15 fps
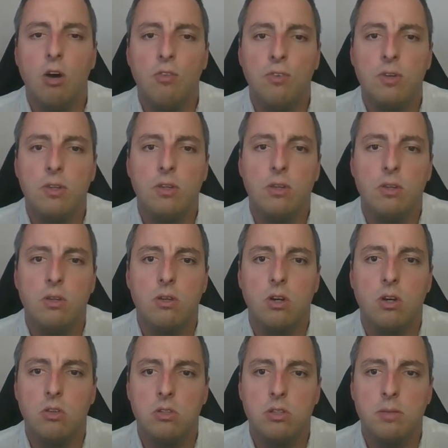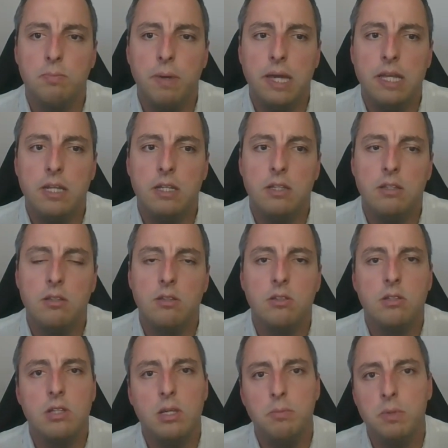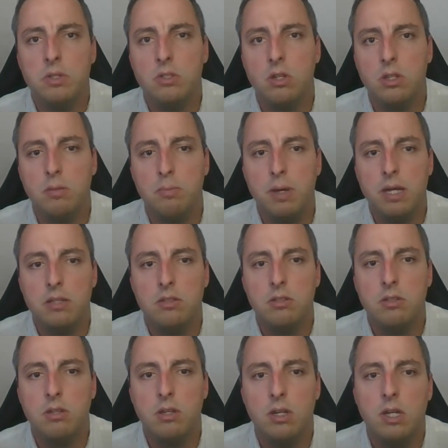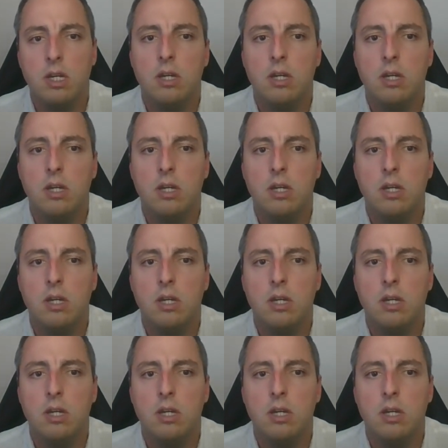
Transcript: Often constipated, sleep is not the best,